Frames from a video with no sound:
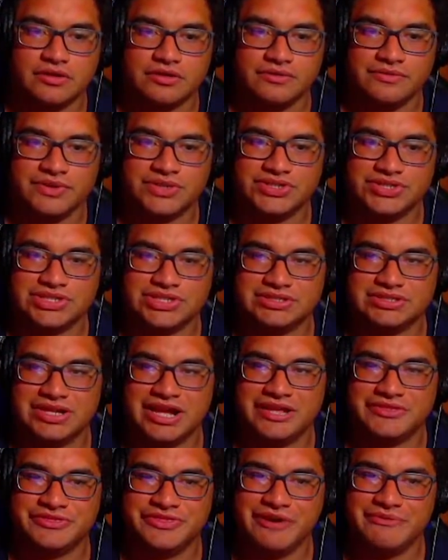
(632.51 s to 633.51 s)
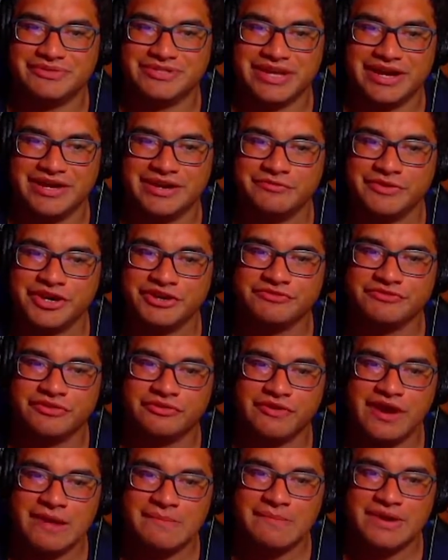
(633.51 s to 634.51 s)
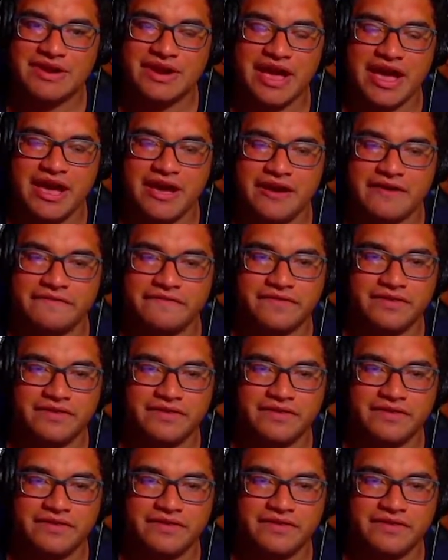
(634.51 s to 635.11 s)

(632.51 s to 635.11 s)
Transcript: Which I thought was kind of weird for Rayman to have.